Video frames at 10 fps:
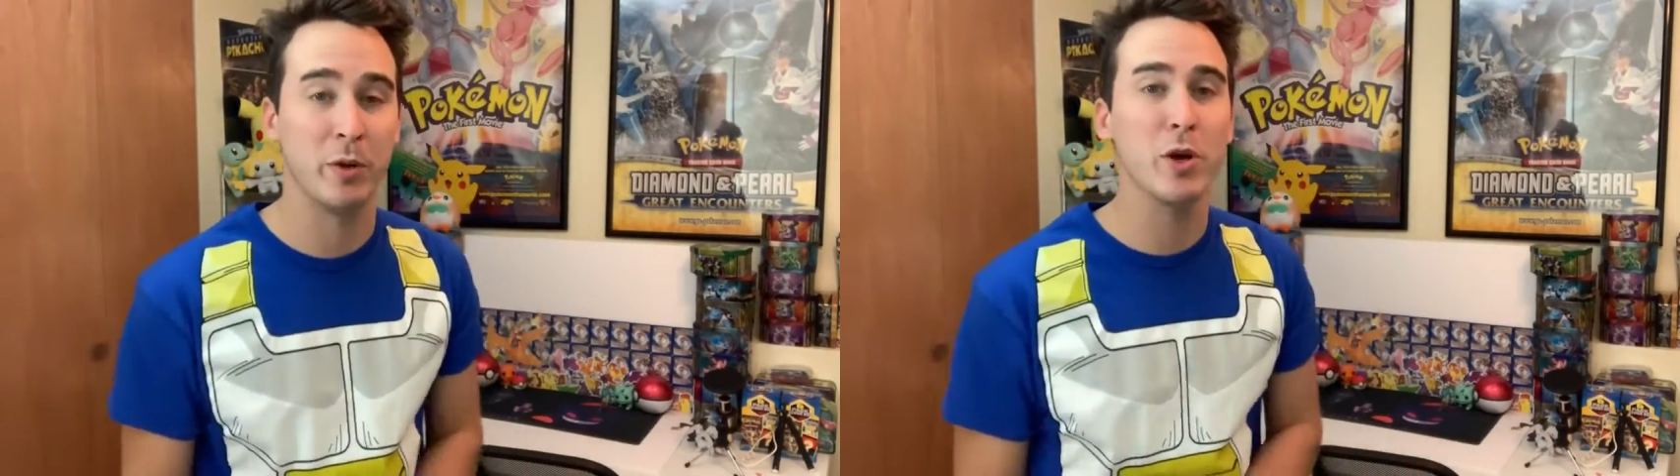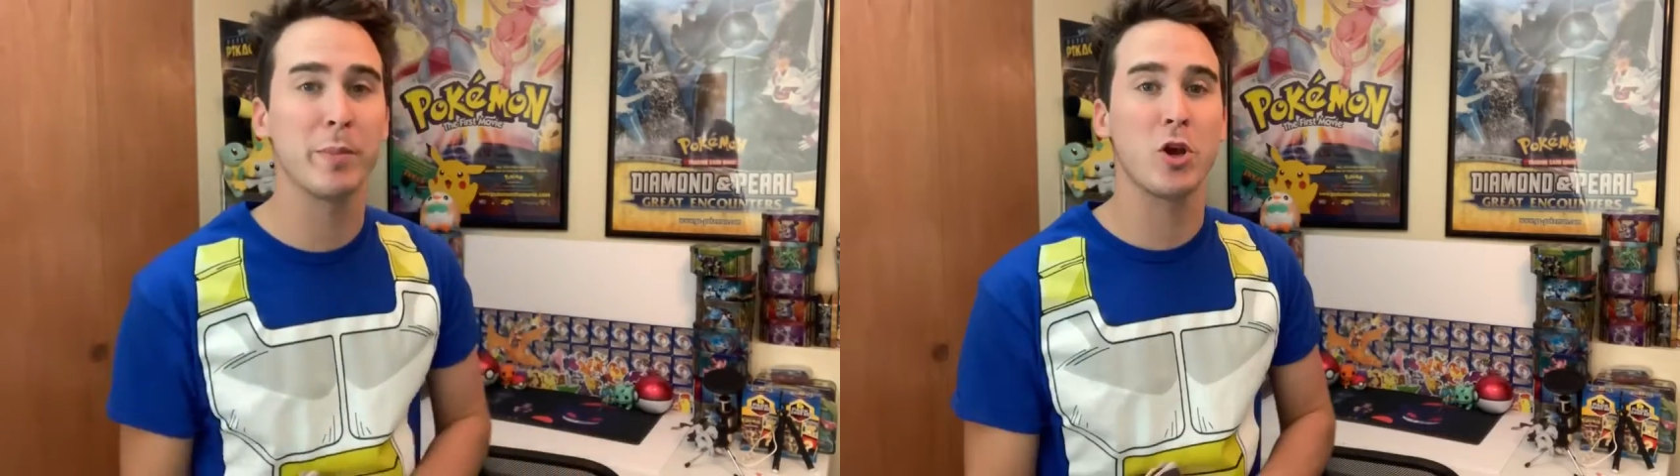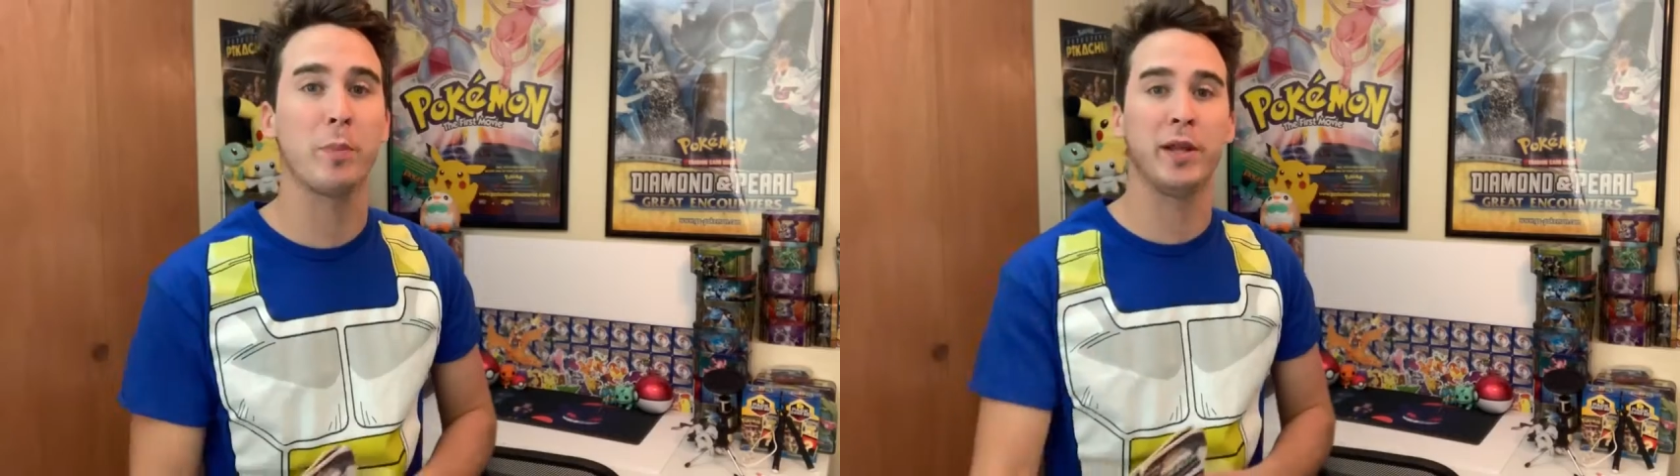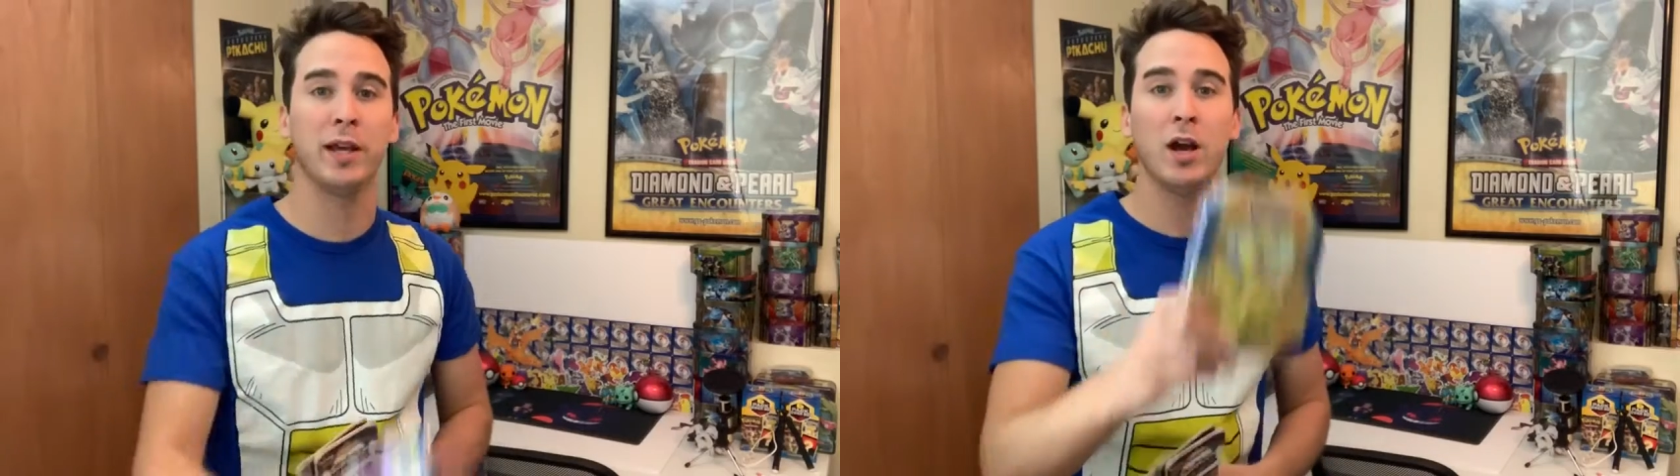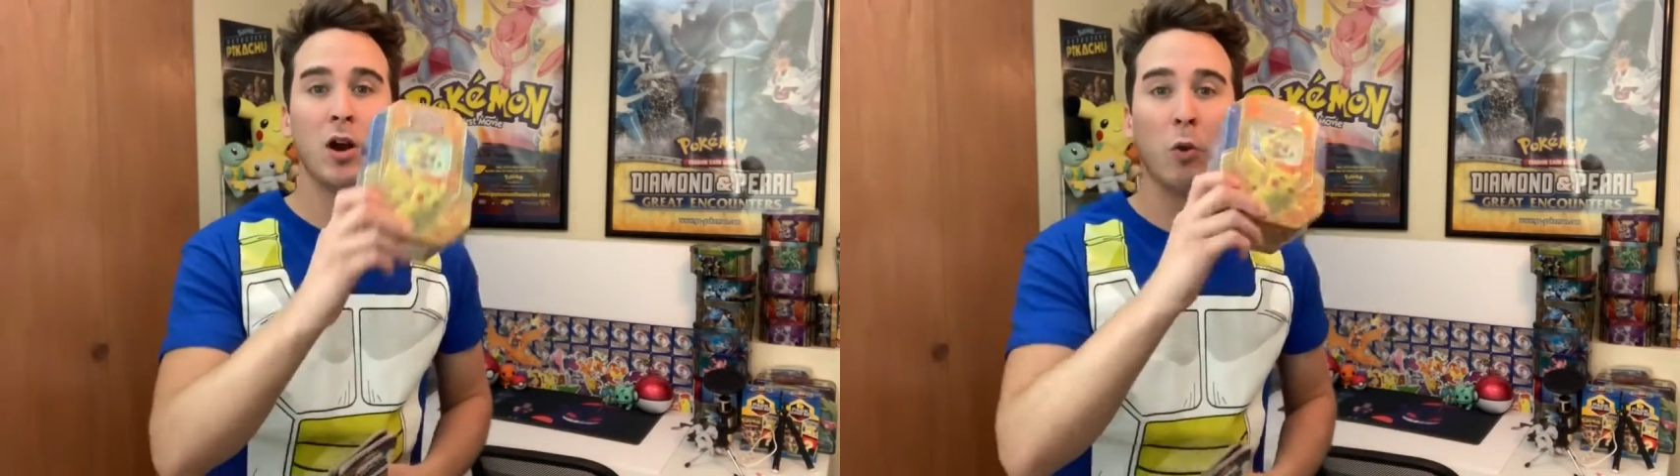We're gonna be
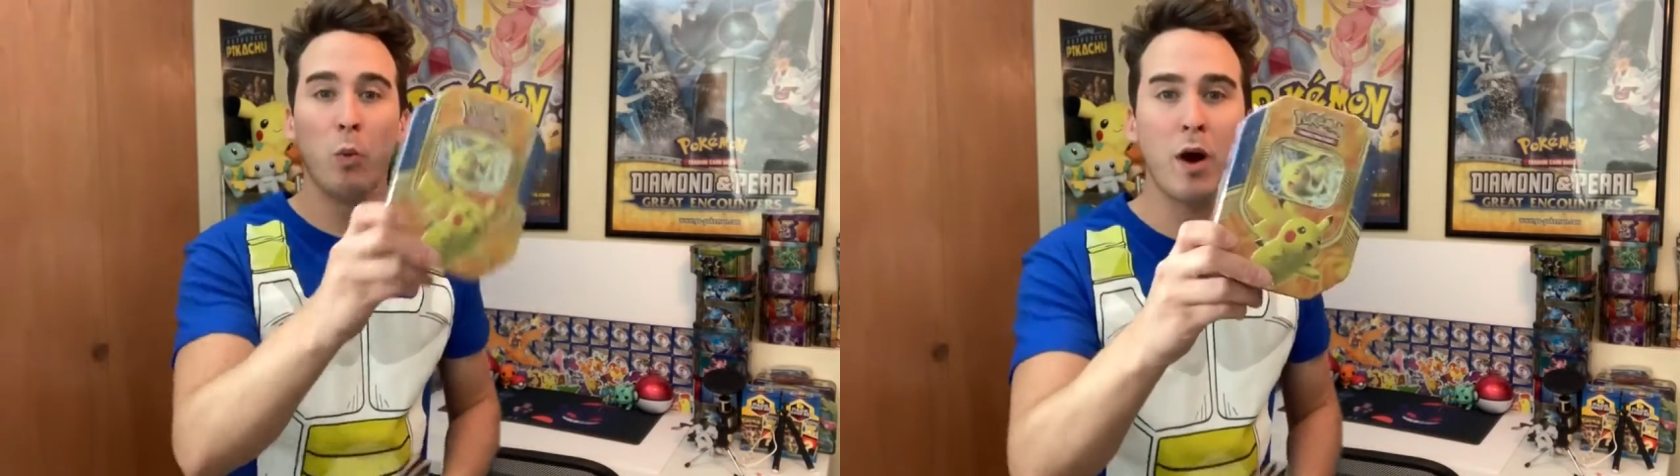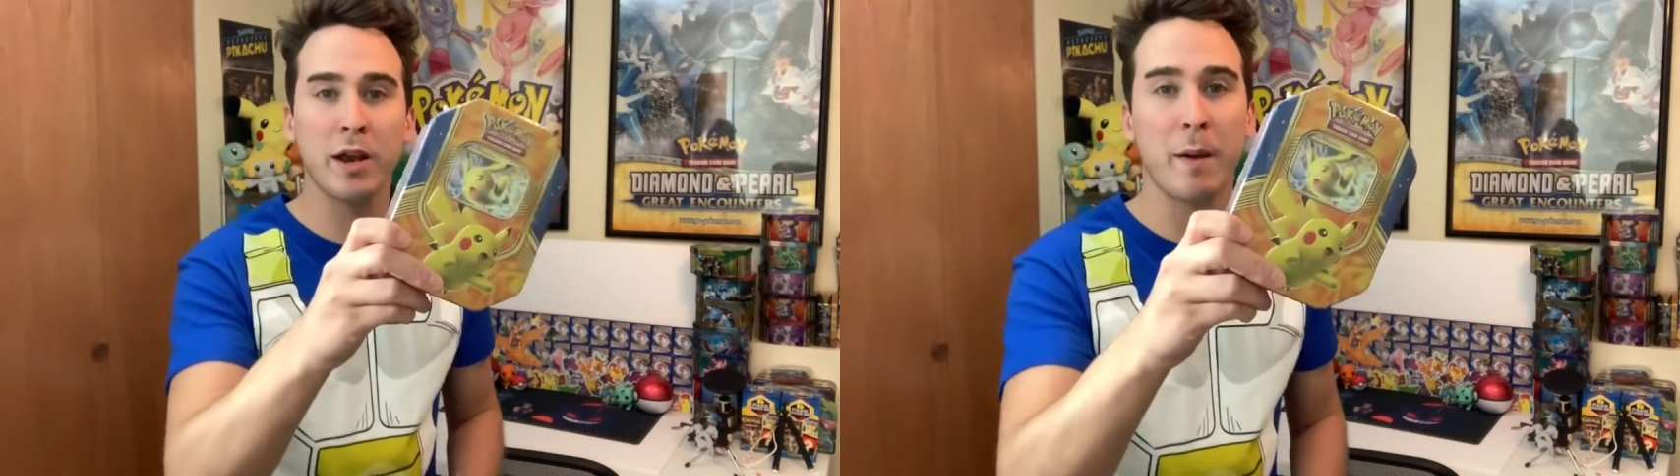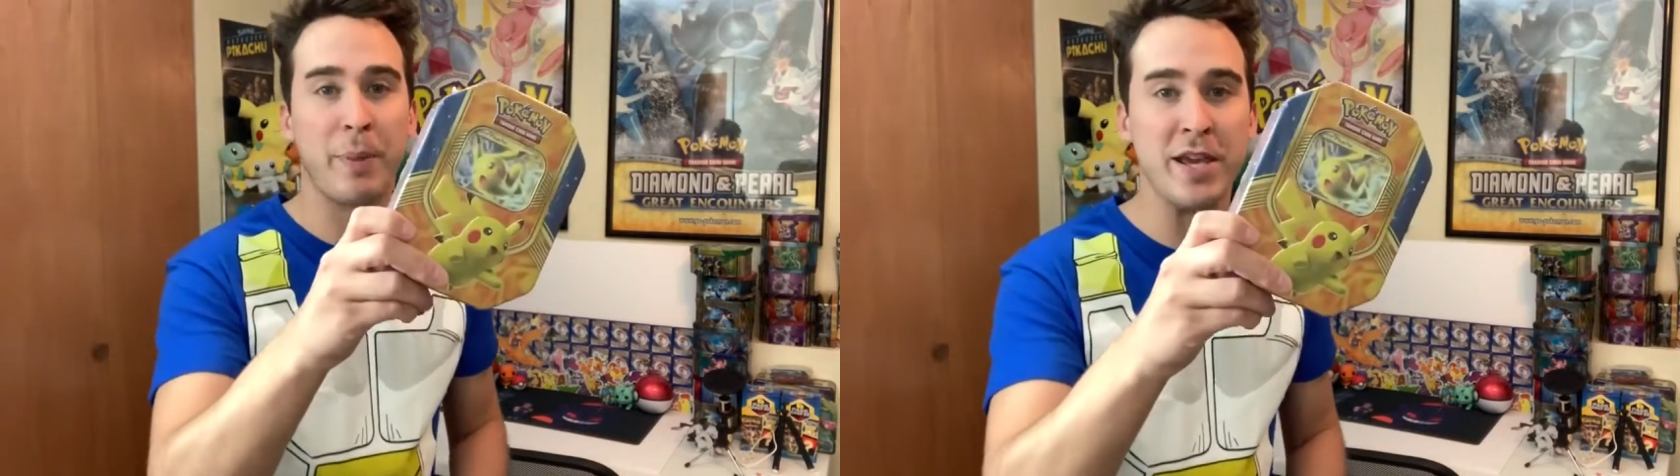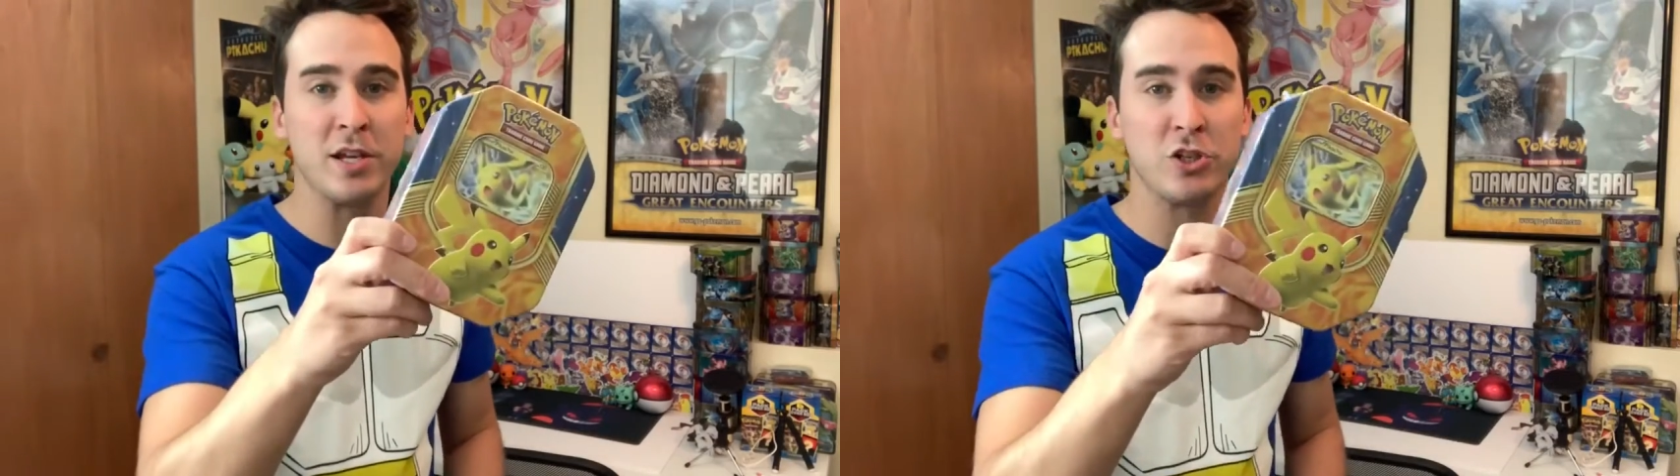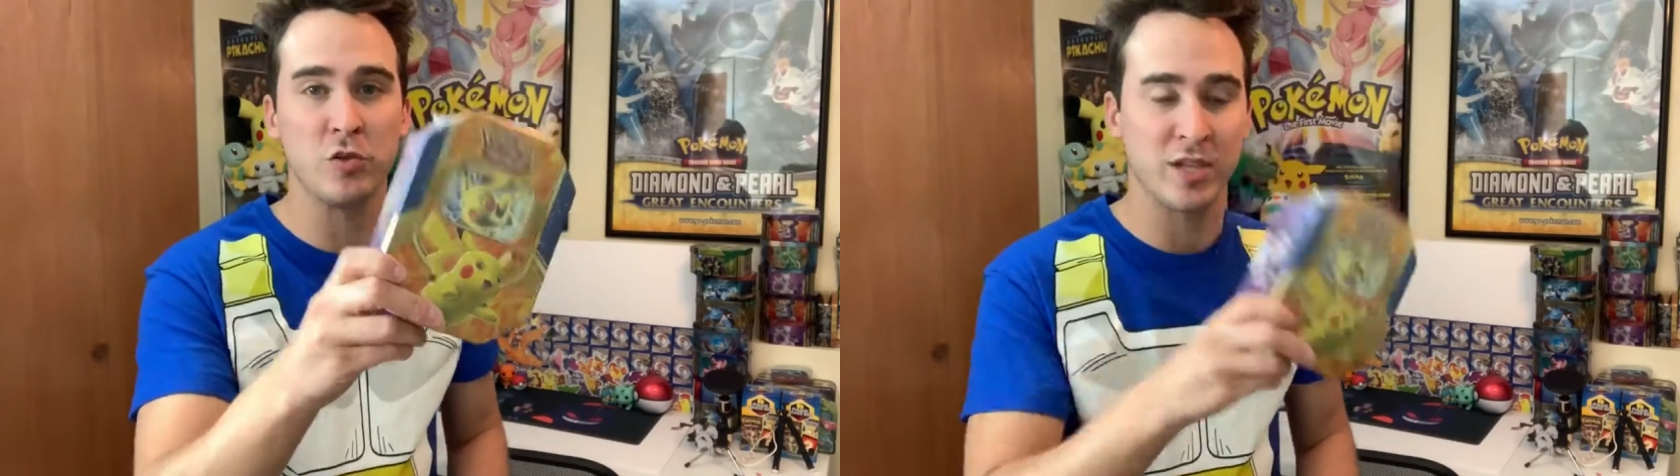opening one
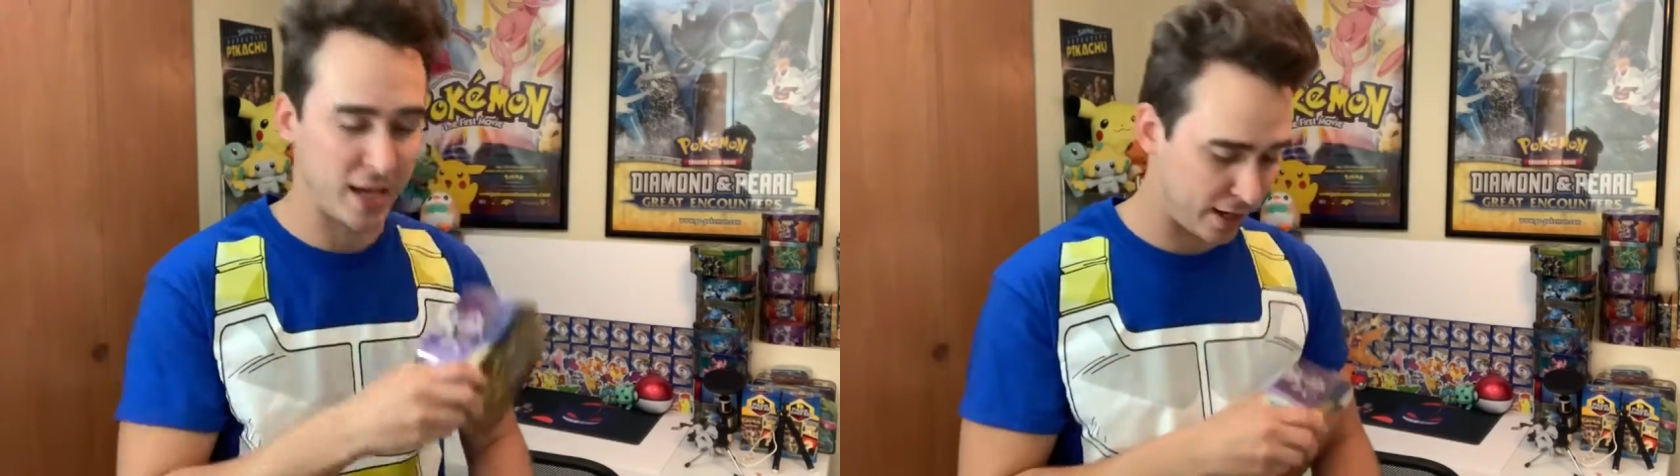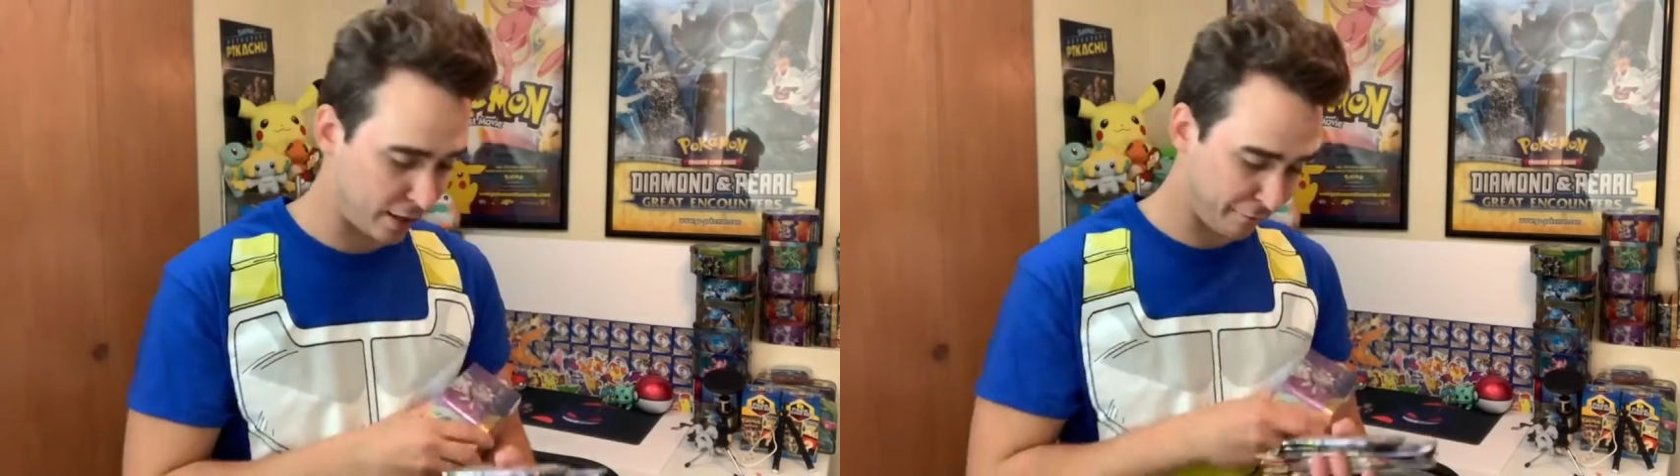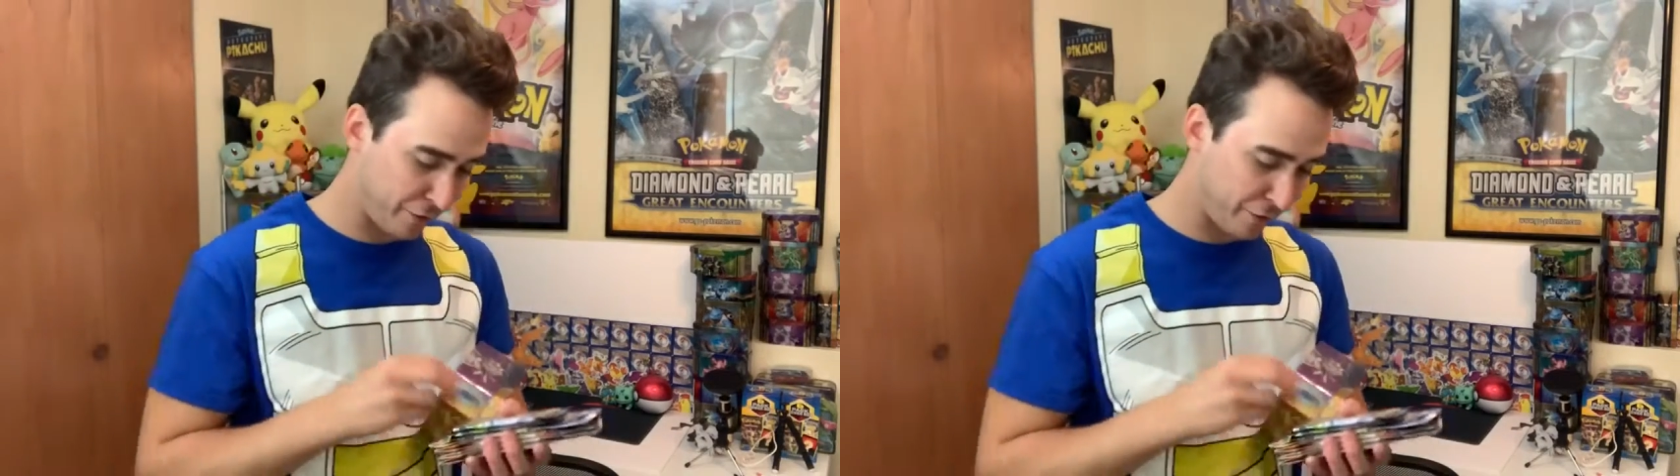Pikachu 10,